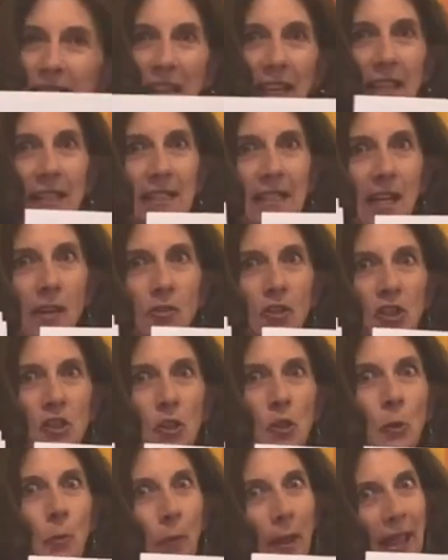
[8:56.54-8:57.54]
get it down to
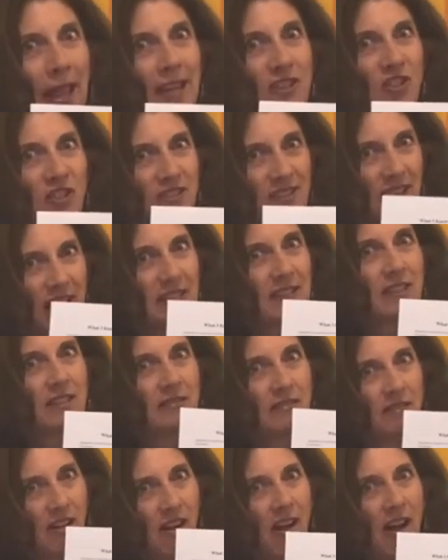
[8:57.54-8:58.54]
two pages. That's a
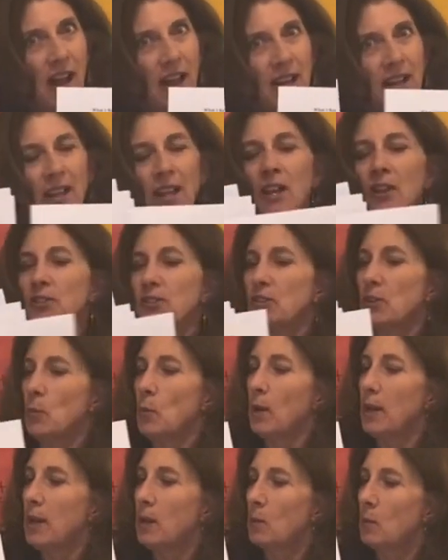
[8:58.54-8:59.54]
lot. So
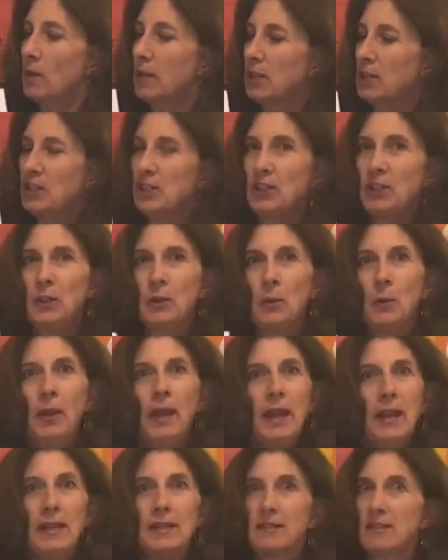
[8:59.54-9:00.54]
what I want to do
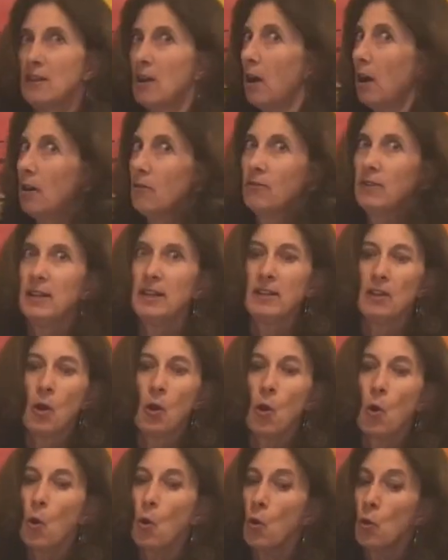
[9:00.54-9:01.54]
is not read the
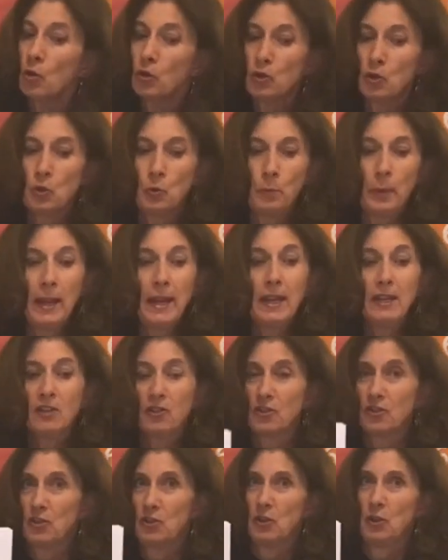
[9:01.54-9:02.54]
whole two
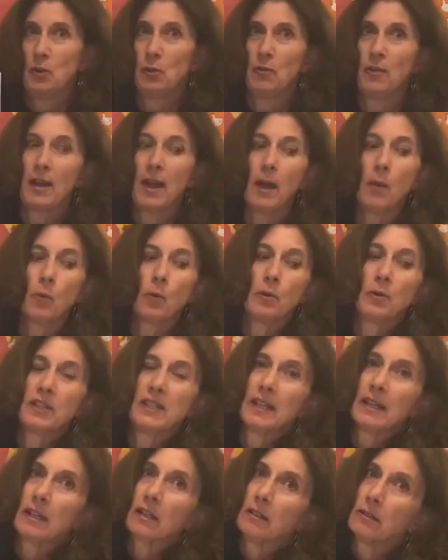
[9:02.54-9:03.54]
pages to you. That would
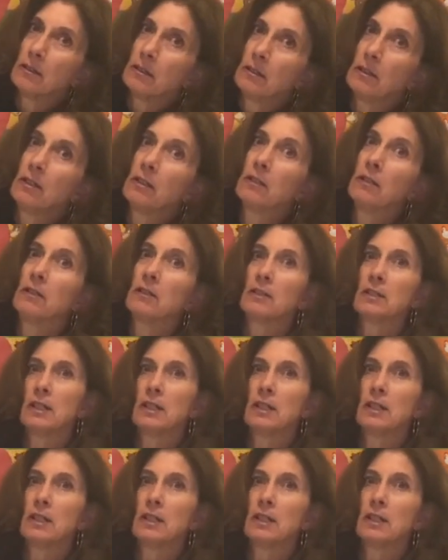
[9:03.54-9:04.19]
take a long, long